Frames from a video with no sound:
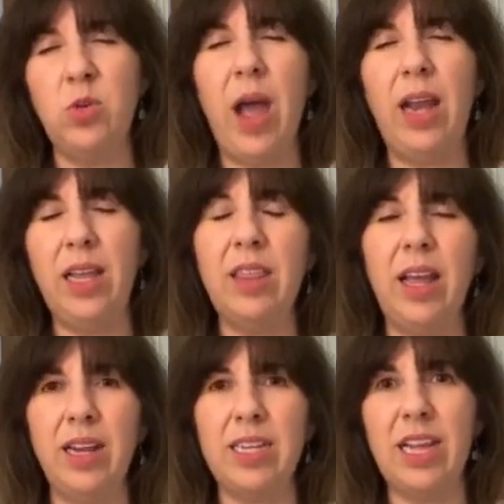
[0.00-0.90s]
who would do
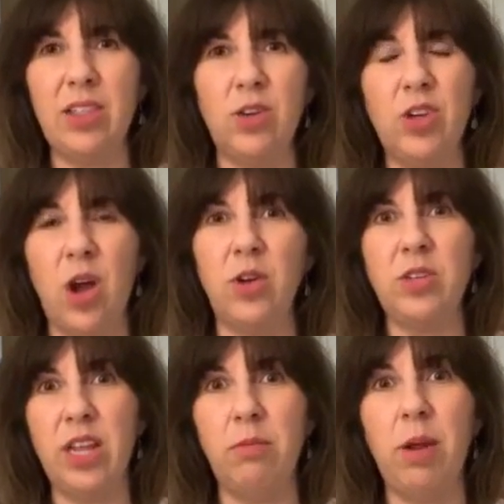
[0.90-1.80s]
anything to get their
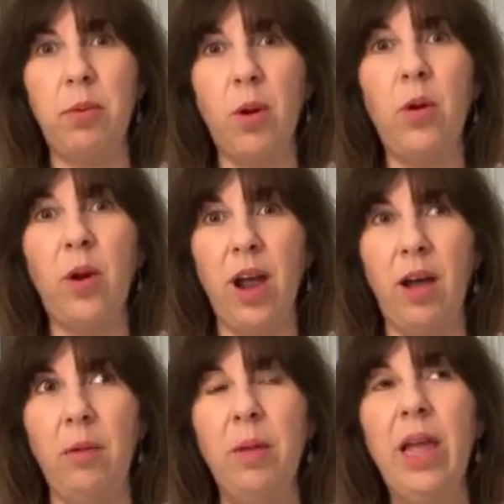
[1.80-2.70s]
daughters in my
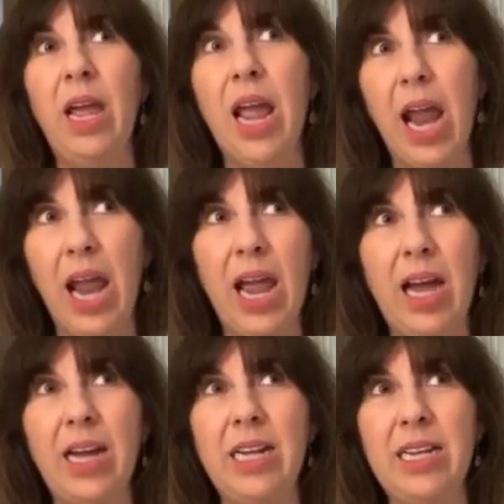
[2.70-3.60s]
program
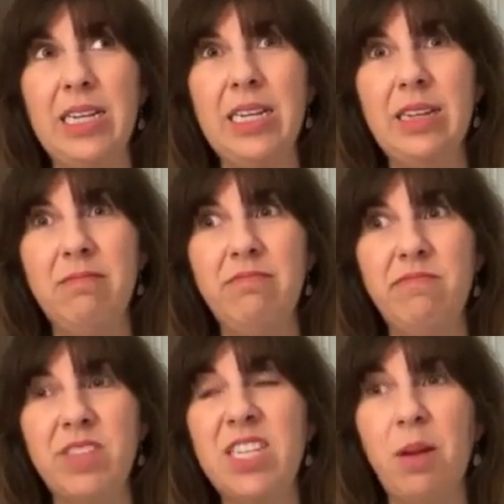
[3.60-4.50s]
and
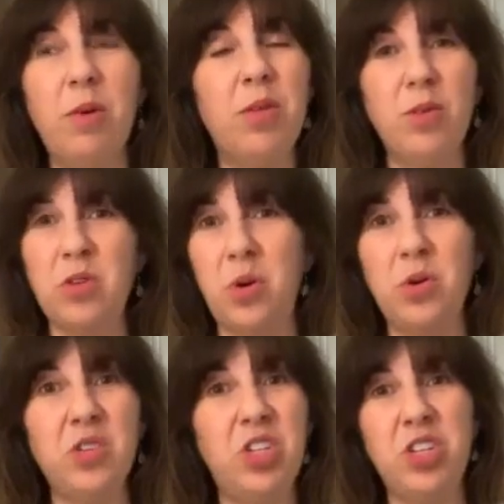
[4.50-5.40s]
some of those
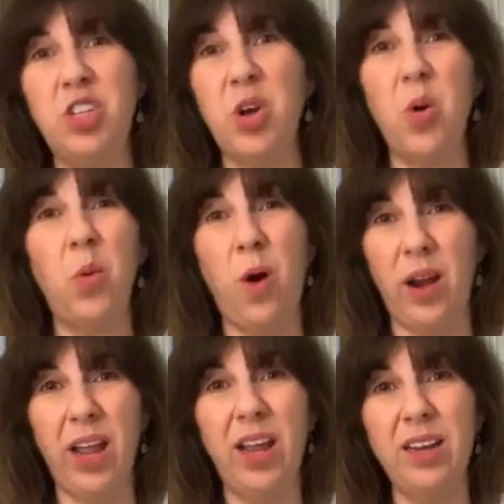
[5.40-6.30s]
girls just don't
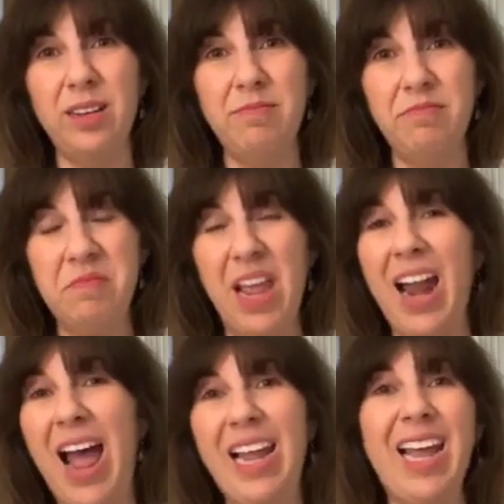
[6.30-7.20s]
want it.
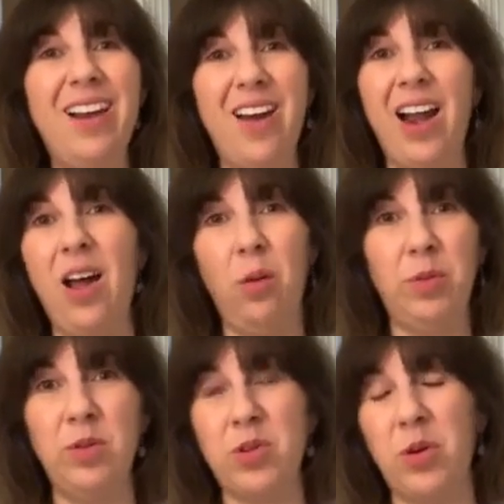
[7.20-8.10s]
And I cannot
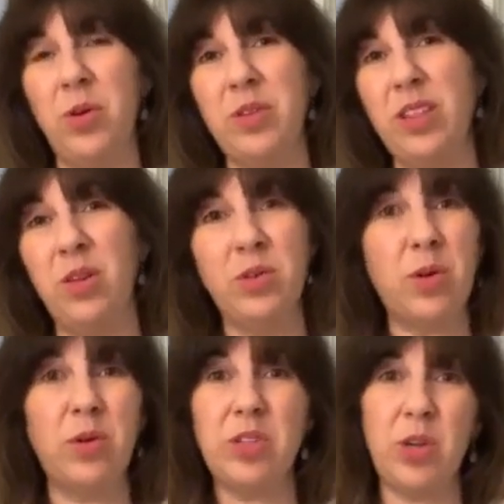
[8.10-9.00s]
help those girls. And
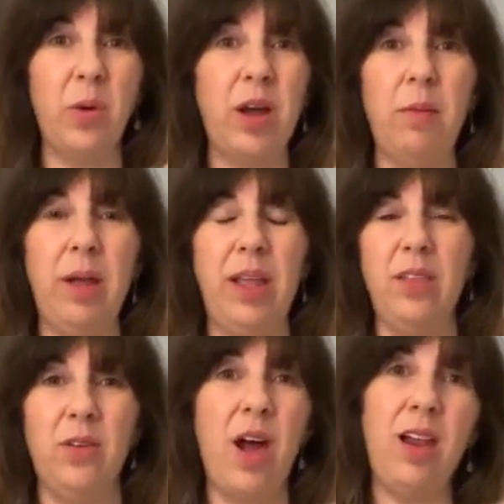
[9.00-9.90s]
those girls don't come
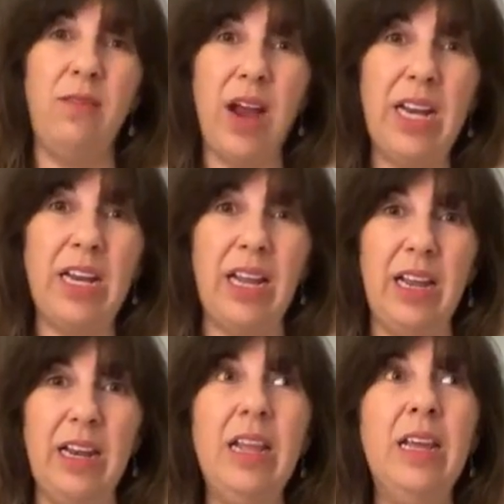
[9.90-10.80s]
in, they're not invited
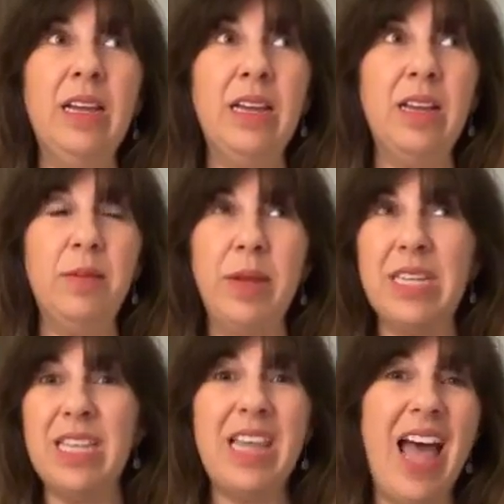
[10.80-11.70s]
in.
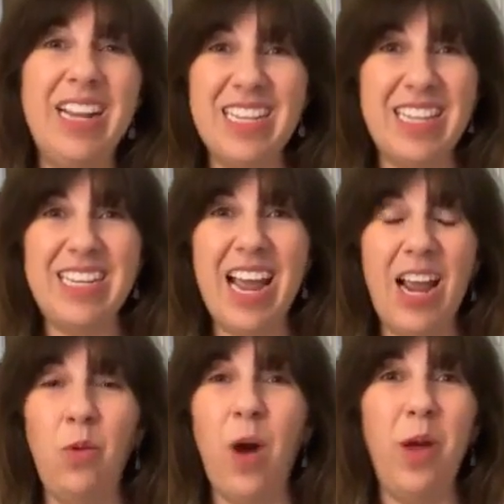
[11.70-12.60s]
Because at the end of the
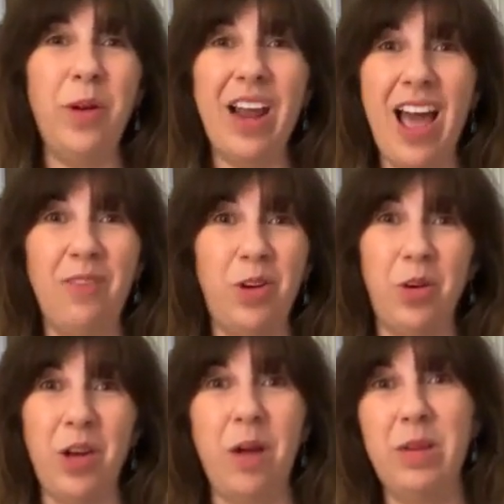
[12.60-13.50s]
day, why would I have a
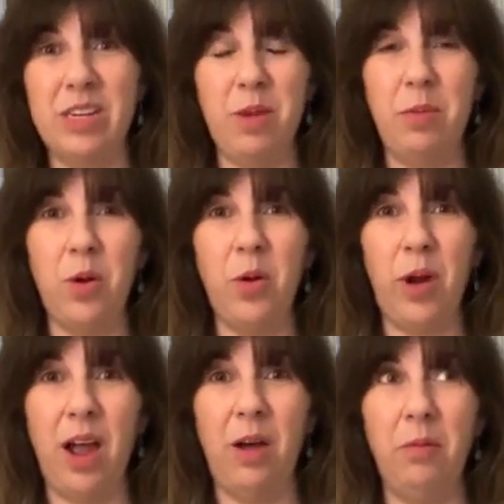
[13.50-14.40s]
girl come into my
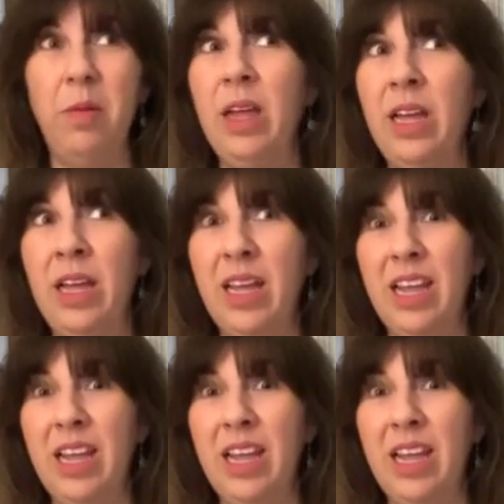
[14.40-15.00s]
program